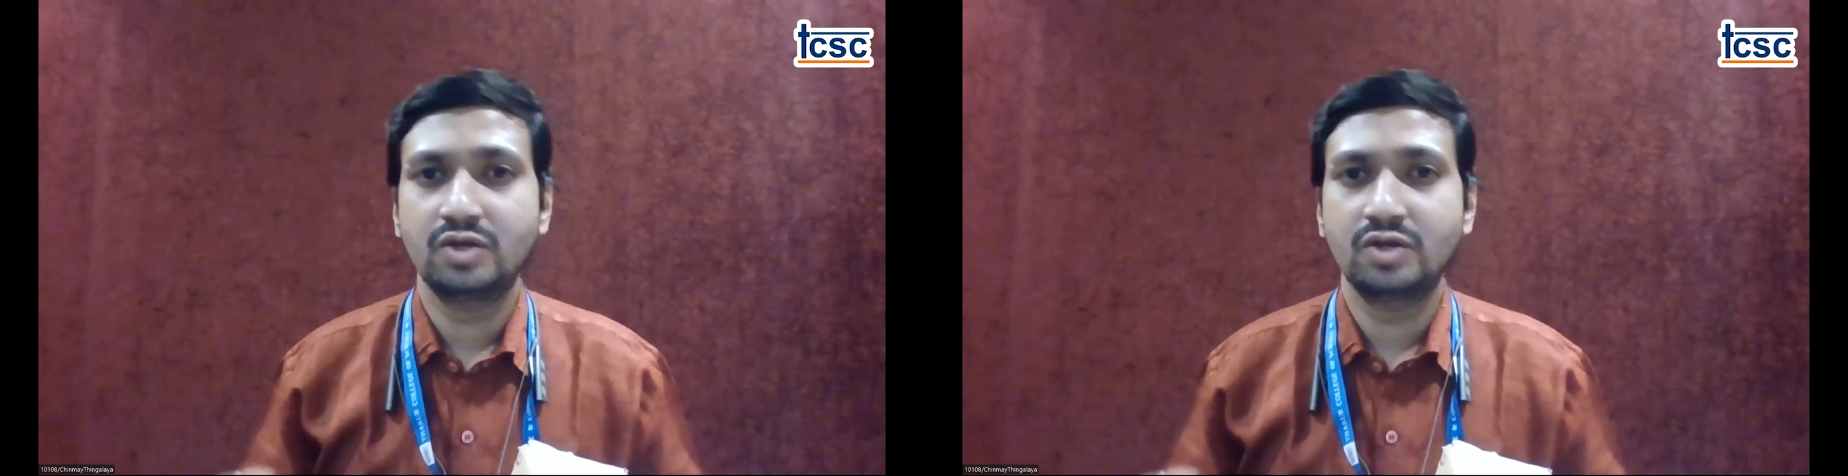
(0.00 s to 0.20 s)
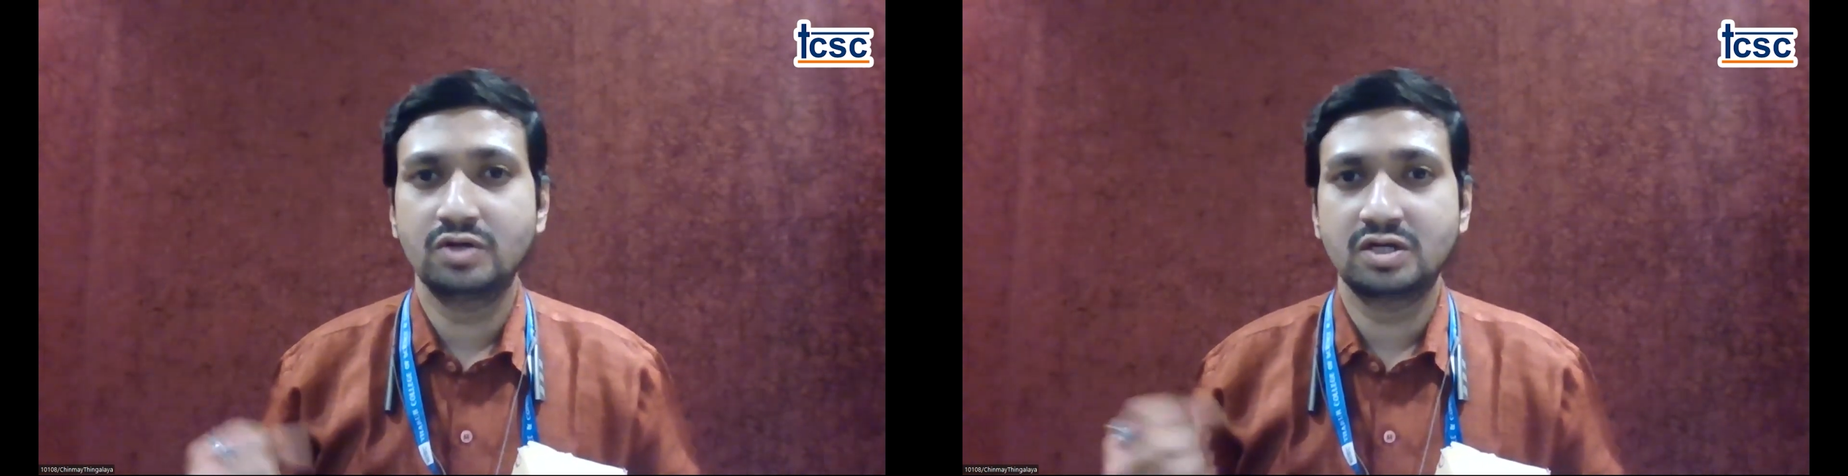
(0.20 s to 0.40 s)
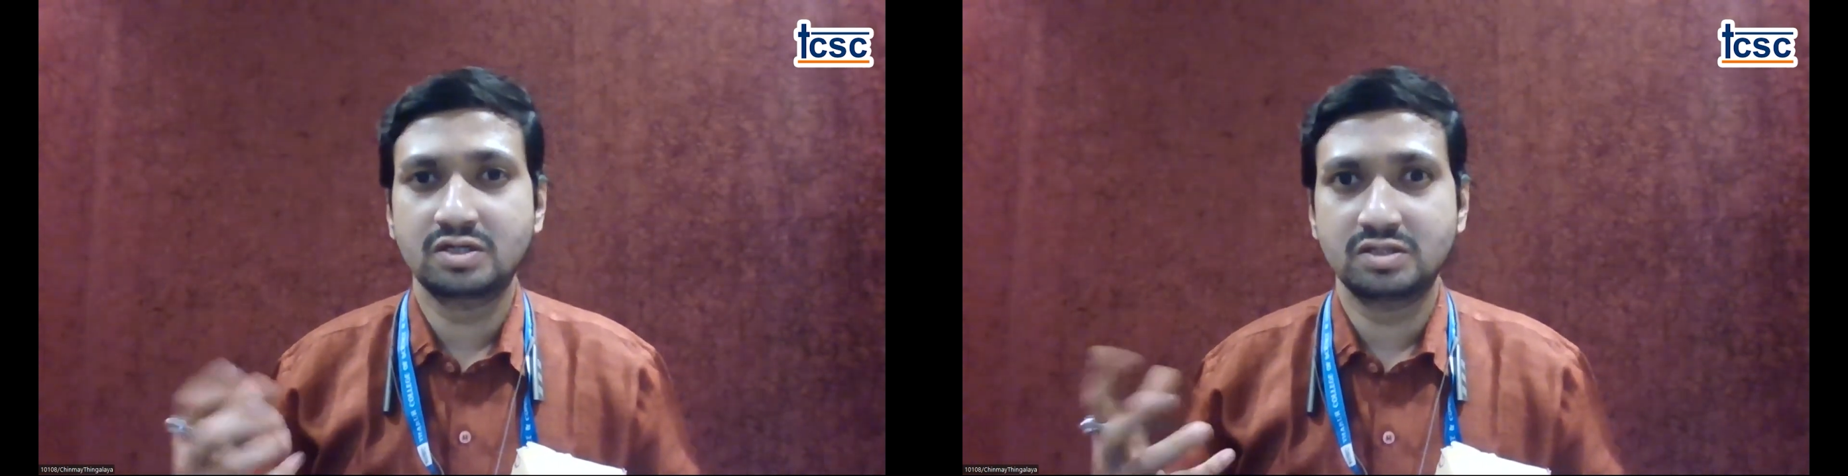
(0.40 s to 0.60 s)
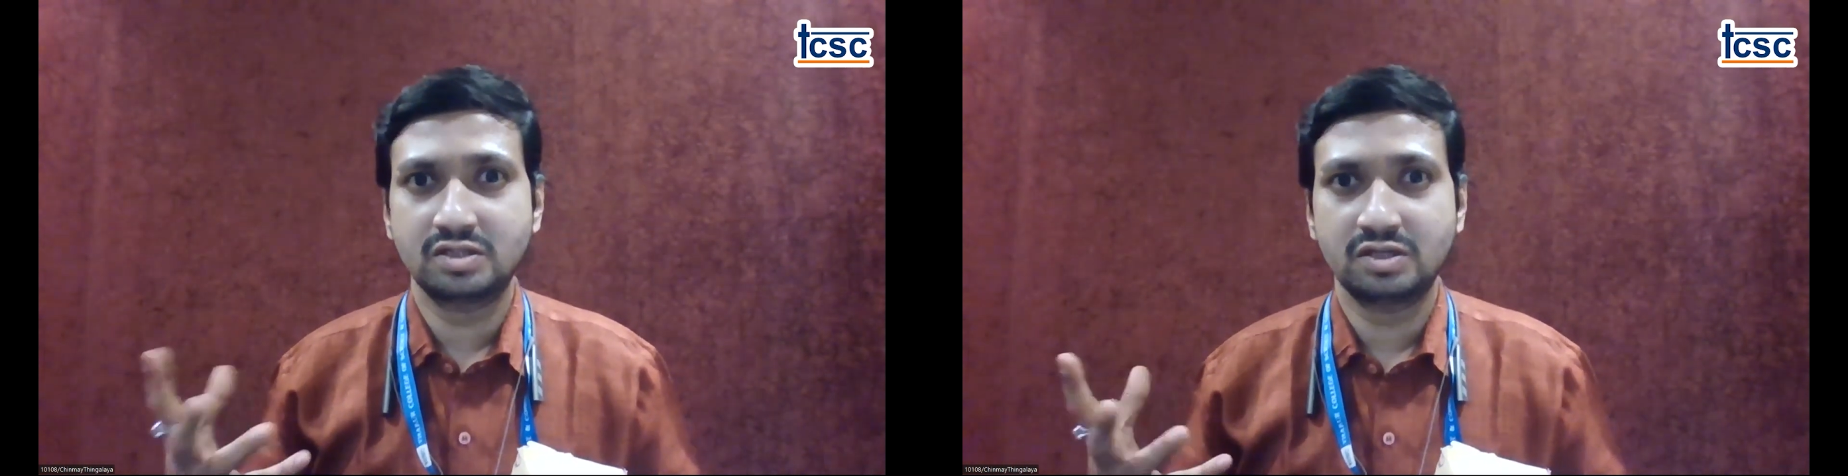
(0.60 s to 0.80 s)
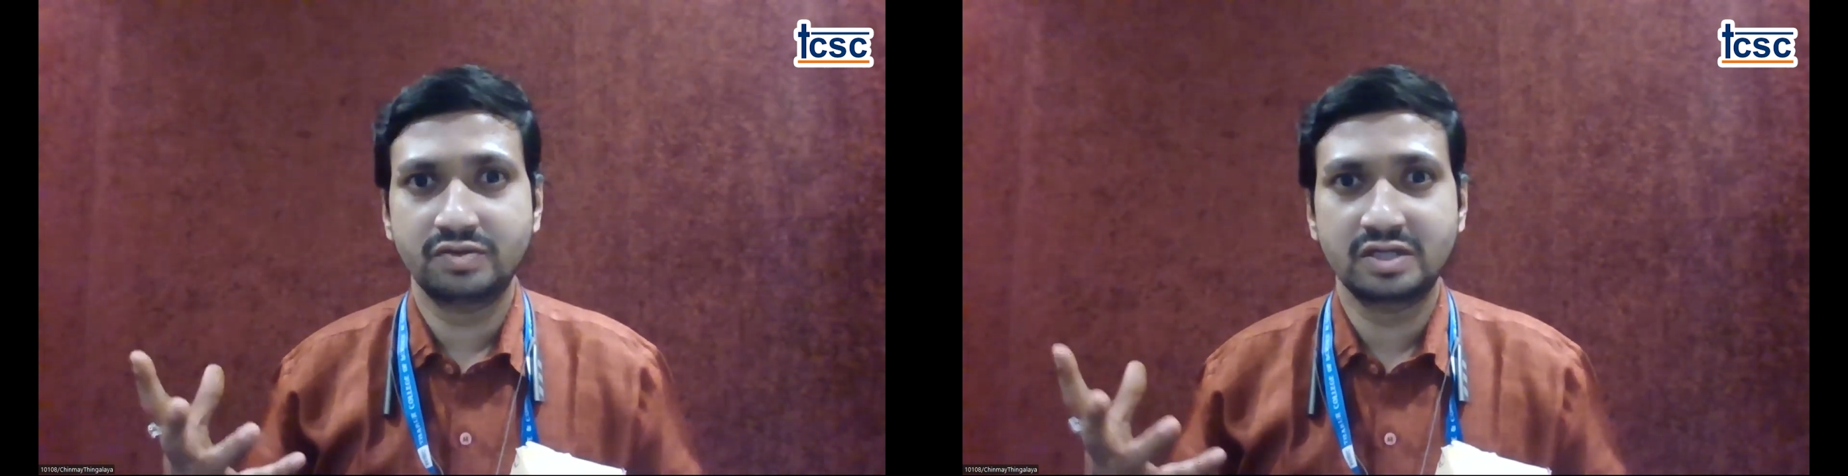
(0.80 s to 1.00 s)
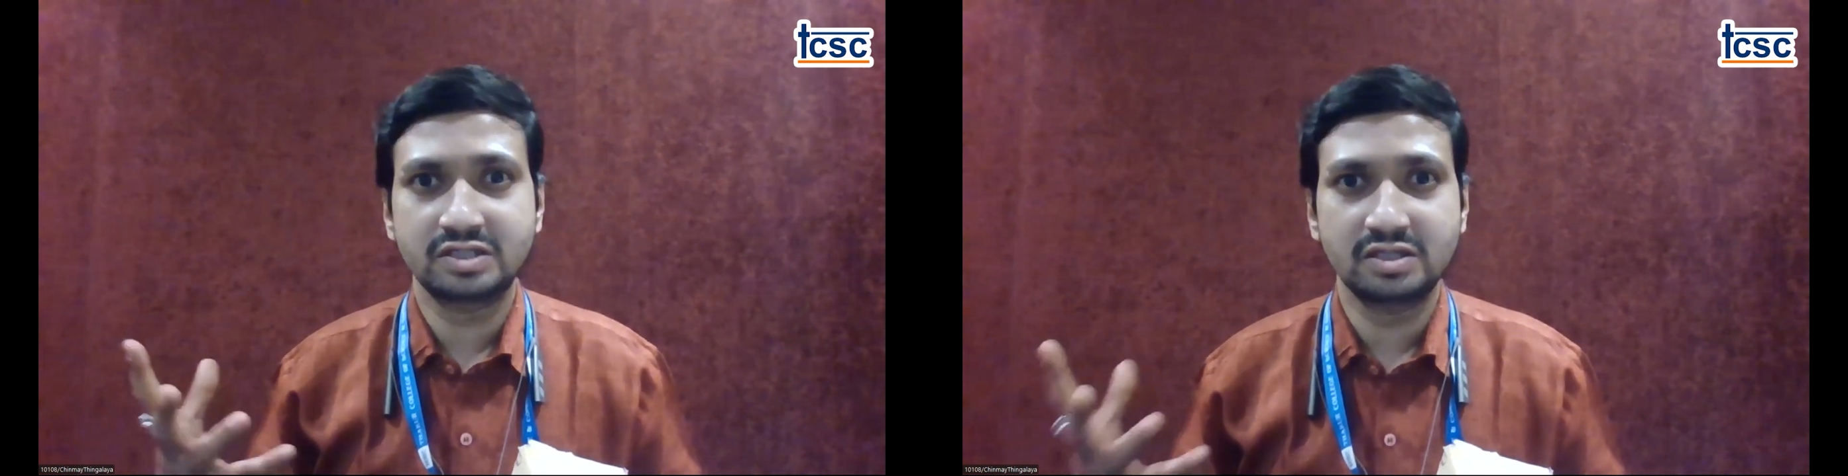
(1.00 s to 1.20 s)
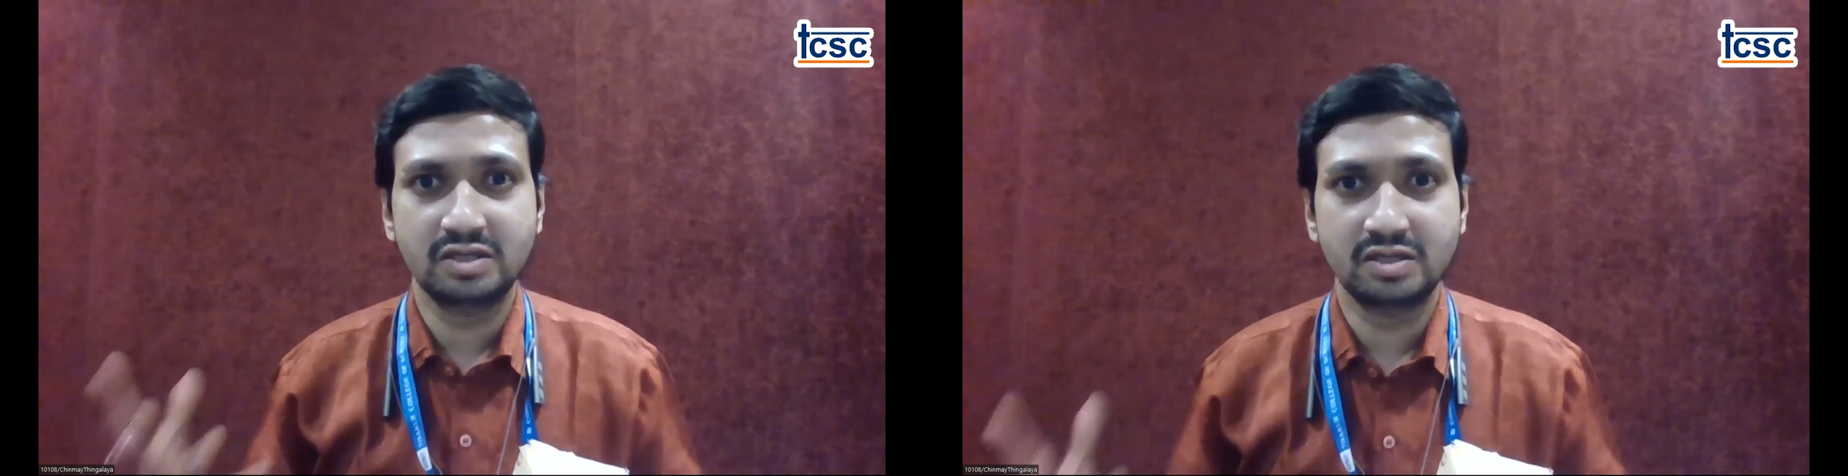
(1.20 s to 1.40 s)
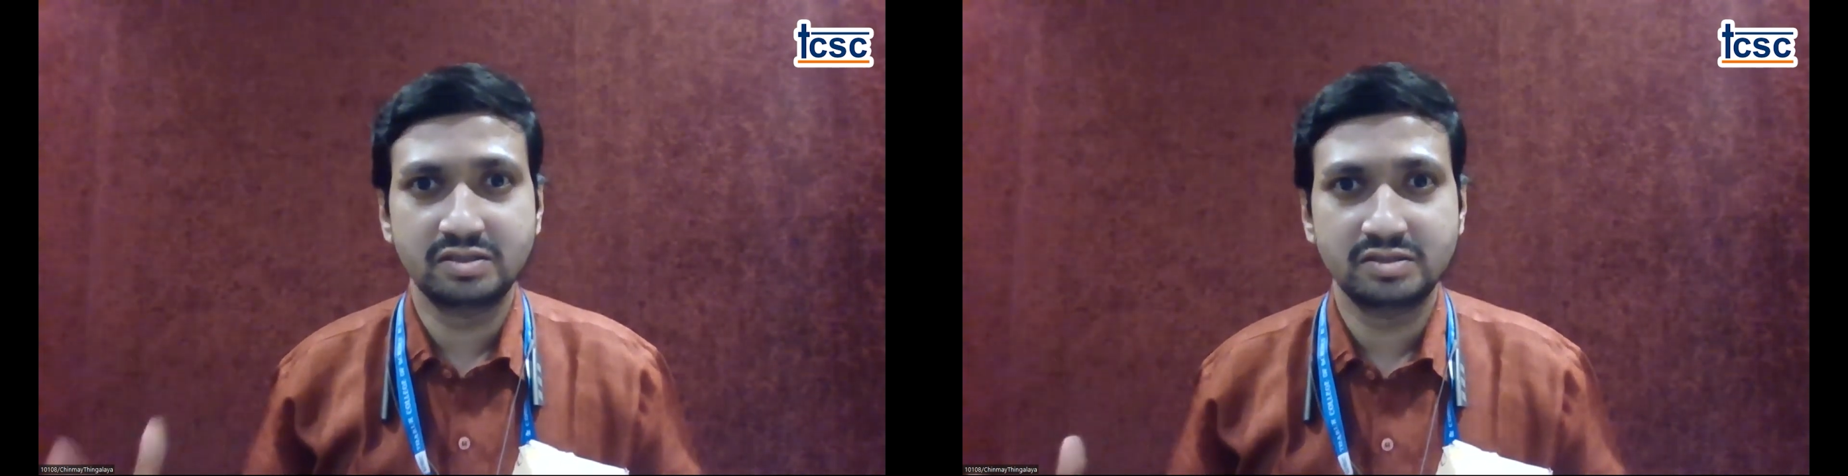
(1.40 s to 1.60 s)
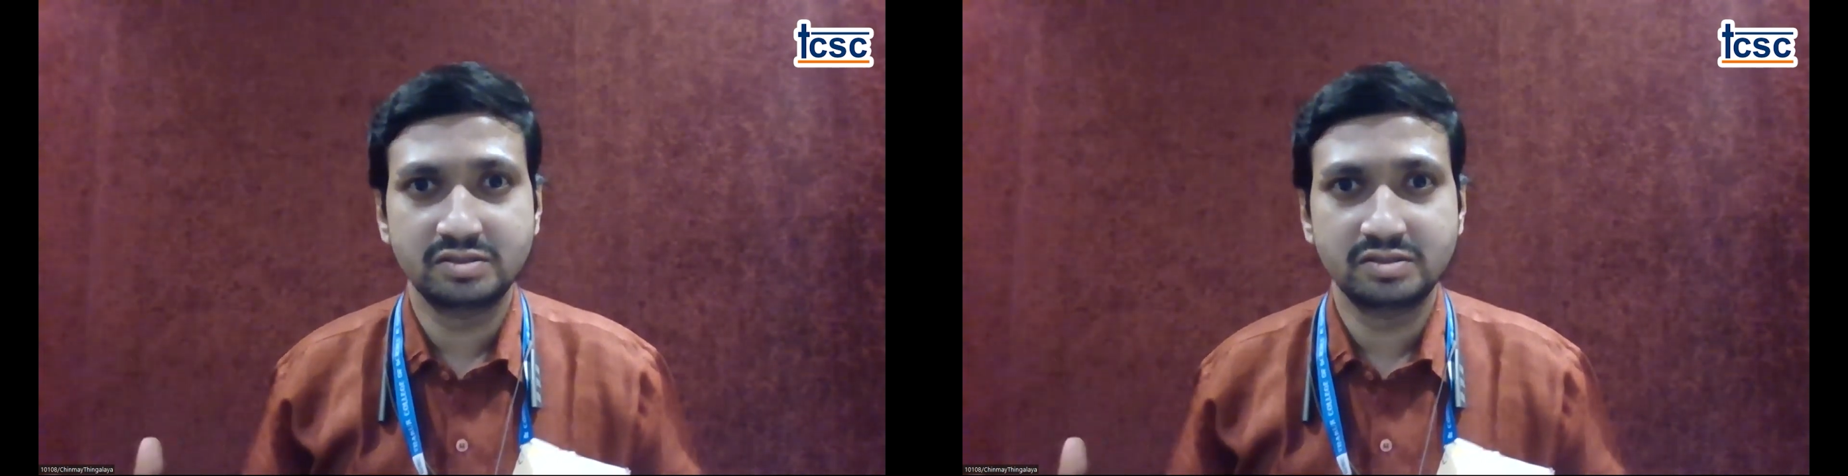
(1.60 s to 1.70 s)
your uh, you can say the